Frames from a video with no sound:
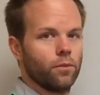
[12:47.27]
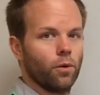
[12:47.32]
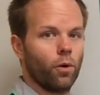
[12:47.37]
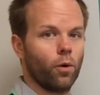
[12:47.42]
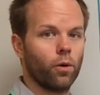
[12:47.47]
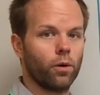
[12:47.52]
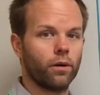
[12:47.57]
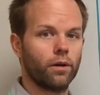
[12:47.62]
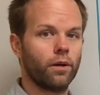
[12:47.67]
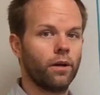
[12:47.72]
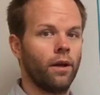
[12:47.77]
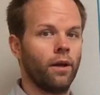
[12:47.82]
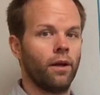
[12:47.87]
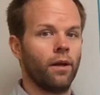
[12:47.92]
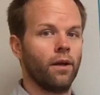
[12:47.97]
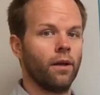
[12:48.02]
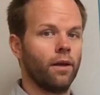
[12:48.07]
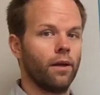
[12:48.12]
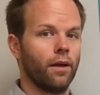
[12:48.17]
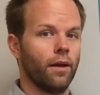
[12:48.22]
Or
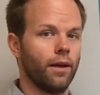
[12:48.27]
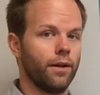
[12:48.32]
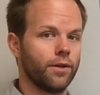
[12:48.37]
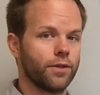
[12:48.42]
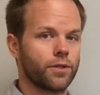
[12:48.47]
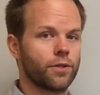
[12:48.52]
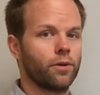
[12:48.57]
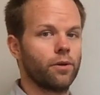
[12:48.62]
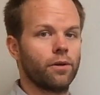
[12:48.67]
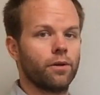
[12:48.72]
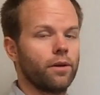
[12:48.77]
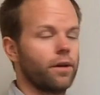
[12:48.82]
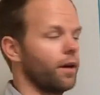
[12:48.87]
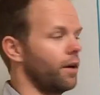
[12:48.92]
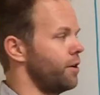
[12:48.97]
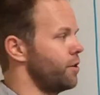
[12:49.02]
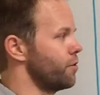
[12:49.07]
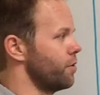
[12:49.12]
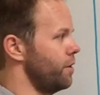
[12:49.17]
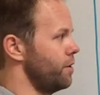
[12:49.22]
in certain
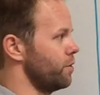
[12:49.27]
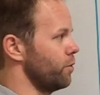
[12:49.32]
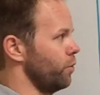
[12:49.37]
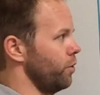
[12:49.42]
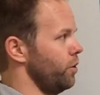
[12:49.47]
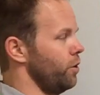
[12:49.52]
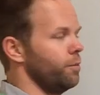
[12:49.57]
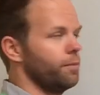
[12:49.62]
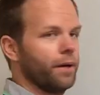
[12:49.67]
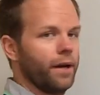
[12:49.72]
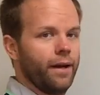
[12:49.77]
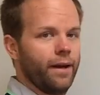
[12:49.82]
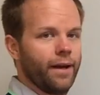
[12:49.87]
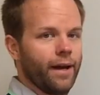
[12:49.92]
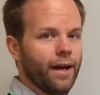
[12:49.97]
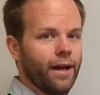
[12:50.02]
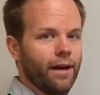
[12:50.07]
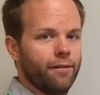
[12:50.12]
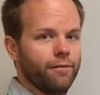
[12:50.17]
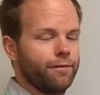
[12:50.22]
countries, you might
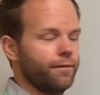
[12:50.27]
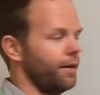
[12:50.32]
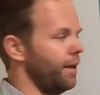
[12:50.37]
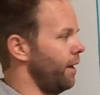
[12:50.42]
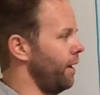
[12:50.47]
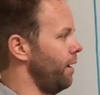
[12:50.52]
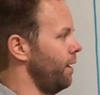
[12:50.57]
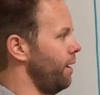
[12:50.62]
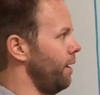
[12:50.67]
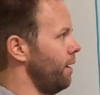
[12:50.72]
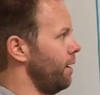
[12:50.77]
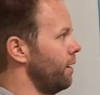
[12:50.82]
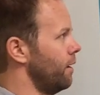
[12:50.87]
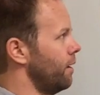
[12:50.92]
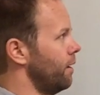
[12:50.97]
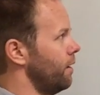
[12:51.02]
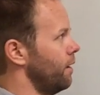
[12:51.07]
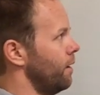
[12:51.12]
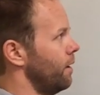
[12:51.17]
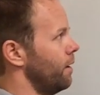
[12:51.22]
have a
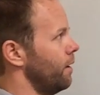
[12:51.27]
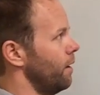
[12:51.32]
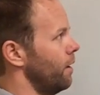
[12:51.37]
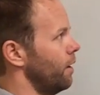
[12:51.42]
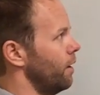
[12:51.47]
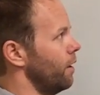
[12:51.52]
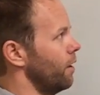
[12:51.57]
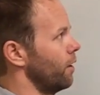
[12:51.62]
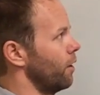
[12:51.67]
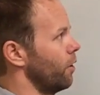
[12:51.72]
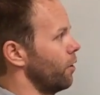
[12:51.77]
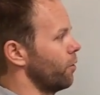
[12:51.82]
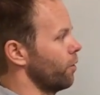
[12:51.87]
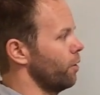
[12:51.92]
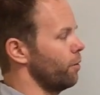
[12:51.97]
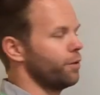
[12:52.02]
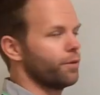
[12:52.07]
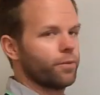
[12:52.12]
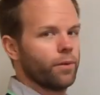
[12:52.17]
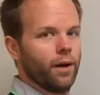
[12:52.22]

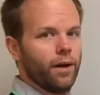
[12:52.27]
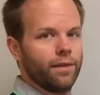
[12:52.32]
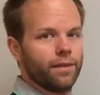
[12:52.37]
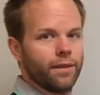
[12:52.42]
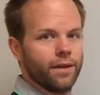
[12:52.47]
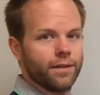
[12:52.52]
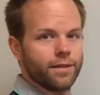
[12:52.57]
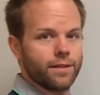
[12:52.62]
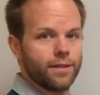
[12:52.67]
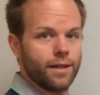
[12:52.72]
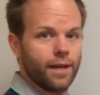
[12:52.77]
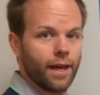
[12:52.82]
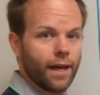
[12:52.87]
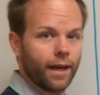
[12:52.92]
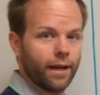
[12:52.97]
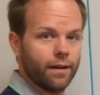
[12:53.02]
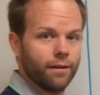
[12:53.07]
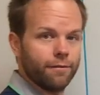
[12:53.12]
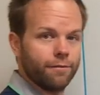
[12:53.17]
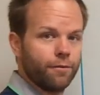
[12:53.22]
growth rate that's
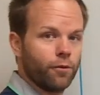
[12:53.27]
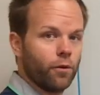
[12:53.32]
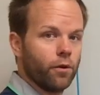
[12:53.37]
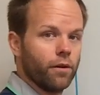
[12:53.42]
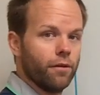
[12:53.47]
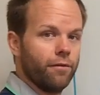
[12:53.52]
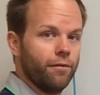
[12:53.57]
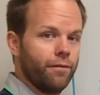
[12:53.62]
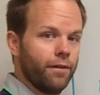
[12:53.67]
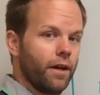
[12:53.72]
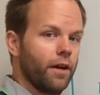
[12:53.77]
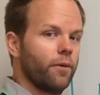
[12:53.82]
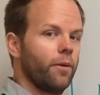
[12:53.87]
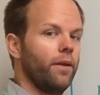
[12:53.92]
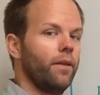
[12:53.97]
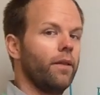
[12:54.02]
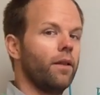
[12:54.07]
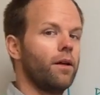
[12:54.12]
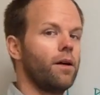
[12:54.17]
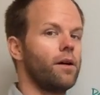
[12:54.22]
negative for a
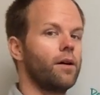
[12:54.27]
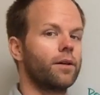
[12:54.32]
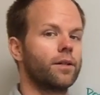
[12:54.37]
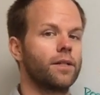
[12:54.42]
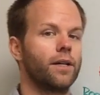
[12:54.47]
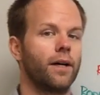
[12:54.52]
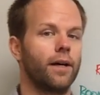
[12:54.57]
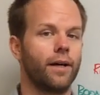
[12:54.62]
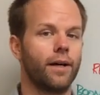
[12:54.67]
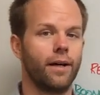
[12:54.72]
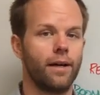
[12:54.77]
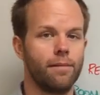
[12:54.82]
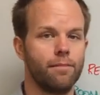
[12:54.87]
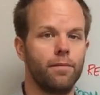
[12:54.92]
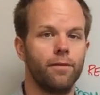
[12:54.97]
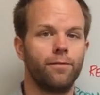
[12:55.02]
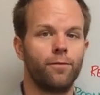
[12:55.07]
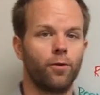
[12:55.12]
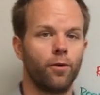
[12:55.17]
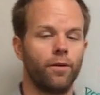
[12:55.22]
very long time
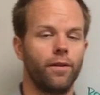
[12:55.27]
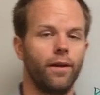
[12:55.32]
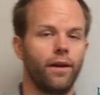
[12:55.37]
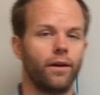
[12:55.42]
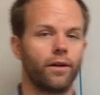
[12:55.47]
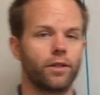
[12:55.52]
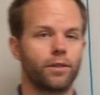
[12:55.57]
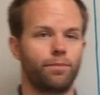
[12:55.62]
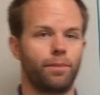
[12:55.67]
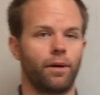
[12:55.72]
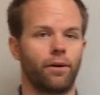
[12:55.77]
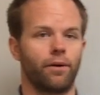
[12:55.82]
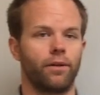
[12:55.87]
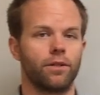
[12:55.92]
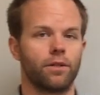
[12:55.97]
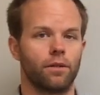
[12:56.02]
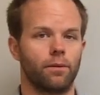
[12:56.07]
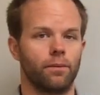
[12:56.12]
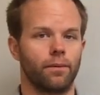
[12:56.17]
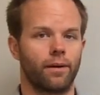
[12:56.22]
before they
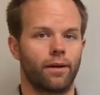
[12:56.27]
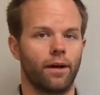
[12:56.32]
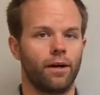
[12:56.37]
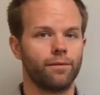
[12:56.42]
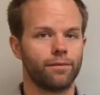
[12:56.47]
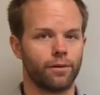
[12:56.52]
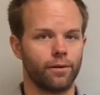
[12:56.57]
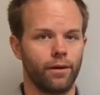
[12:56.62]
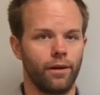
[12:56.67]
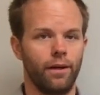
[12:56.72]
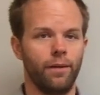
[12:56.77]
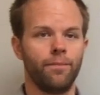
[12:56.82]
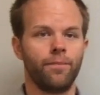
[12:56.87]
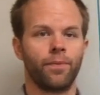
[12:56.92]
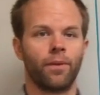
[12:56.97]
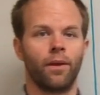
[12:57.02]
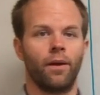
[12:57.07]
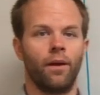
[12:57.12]
experience a recovery.